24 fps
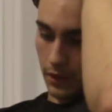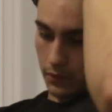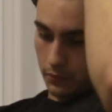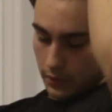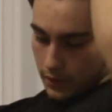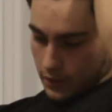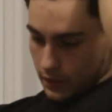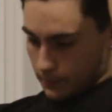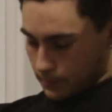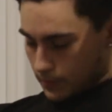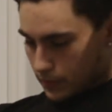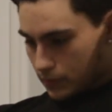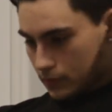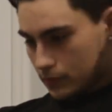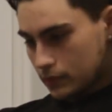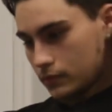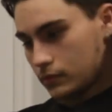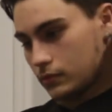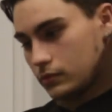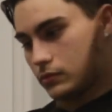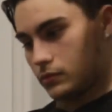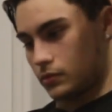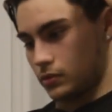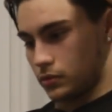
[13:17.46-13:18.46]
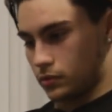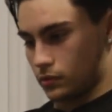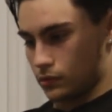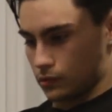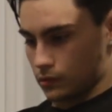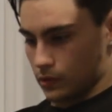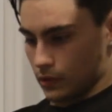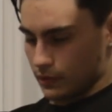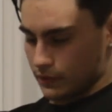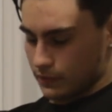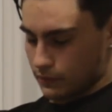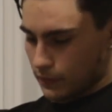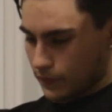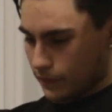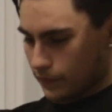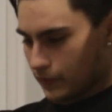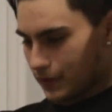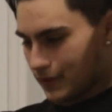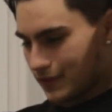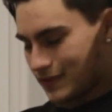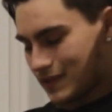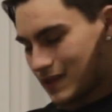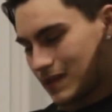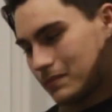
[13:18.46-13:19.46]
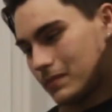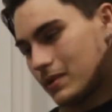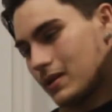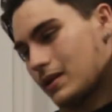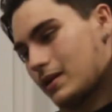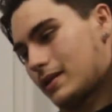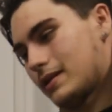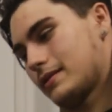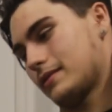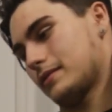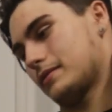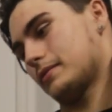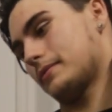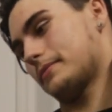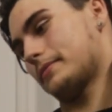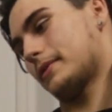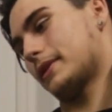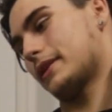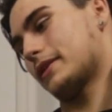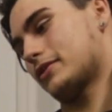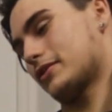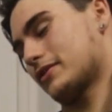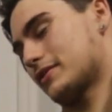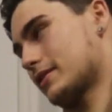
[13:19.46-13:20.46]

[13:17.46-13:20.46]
I weighed about, I was roughly the same height, like